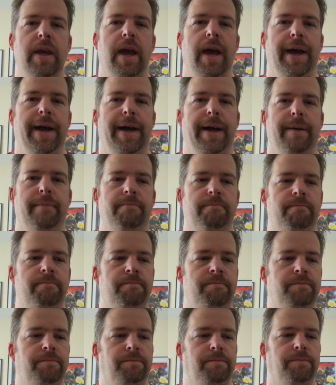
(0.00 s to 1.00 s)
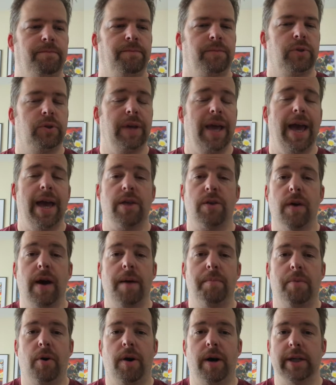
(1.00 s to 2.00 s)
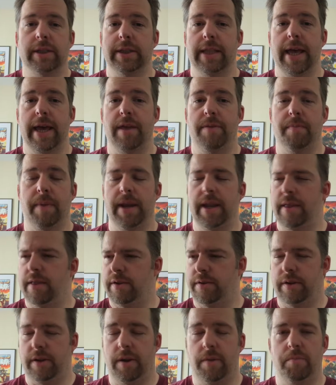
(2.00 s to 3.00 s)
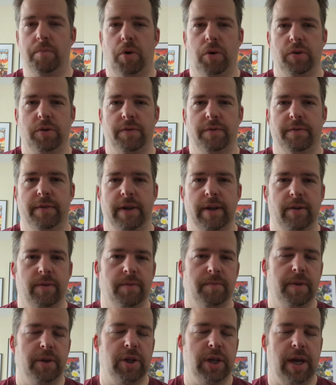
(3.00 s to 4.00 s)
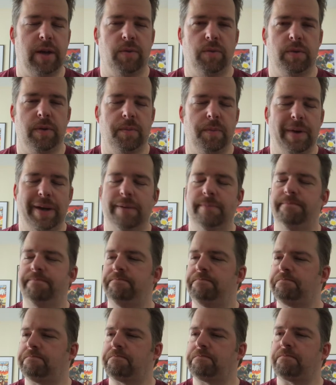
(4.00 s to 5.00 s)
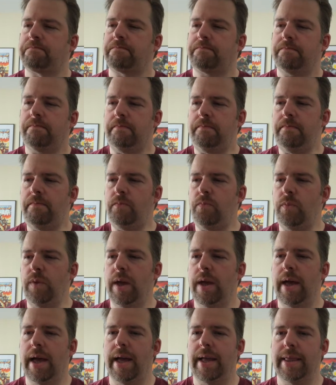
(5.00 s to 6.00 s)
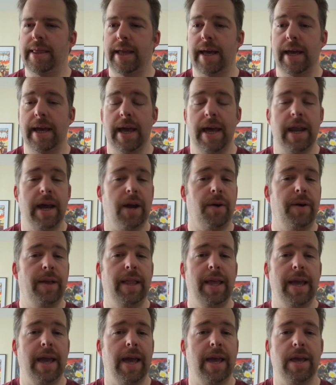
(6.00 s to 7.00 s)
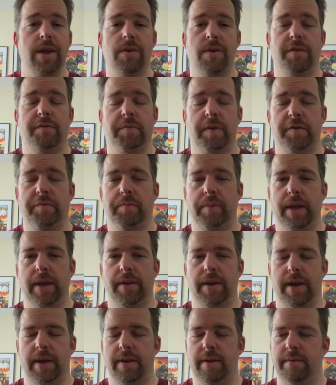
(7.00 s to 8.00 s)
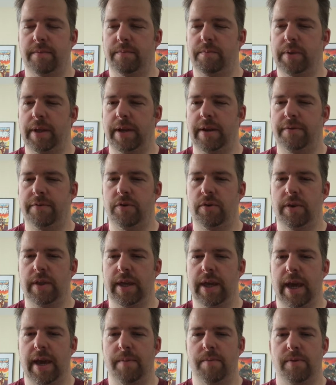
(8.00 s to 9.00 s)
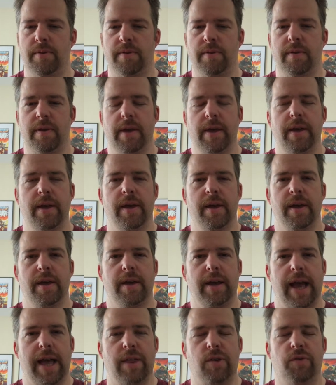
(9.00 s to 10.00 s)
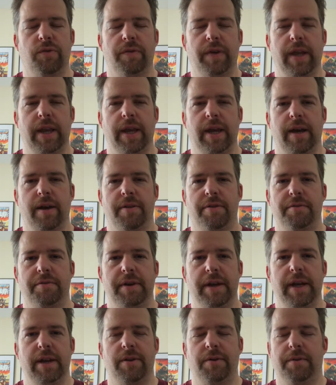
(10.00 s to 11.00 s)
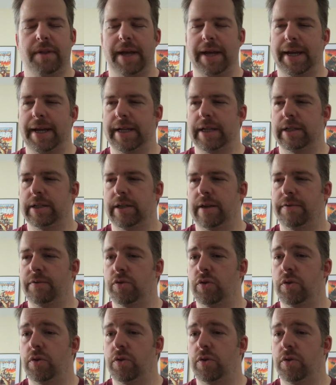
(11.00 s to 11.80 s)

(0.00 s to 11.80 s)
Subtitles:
So yeah, so I bought a SNES Mini. There's an unboxing video on my channel somewhere, and I quite like it. You know, I've played it and played a few of the games and Castlevania 3 and all that kind of stuff.